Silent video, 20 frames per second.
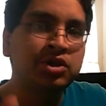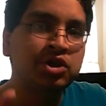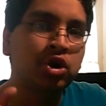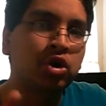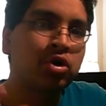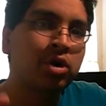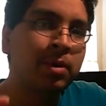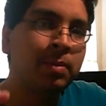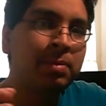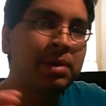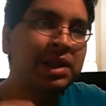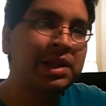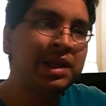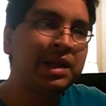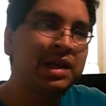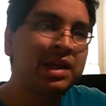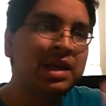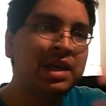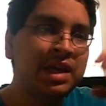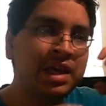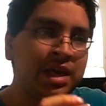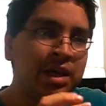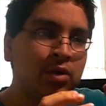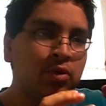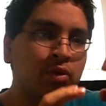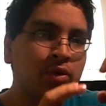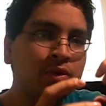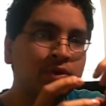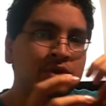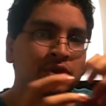durability
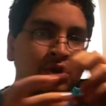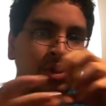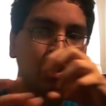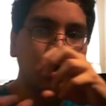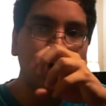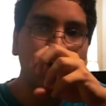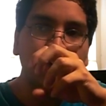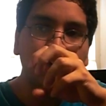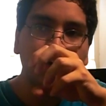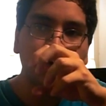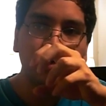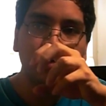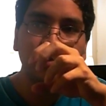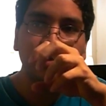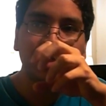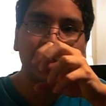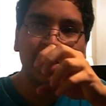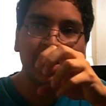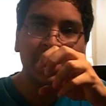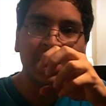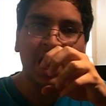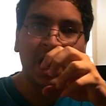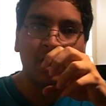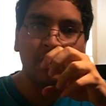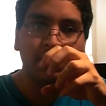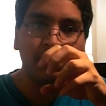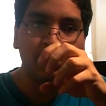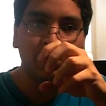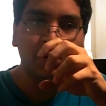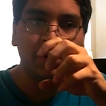equals Goku's ki
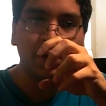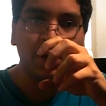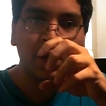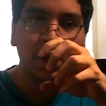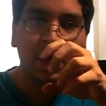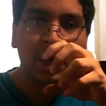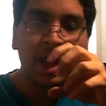output.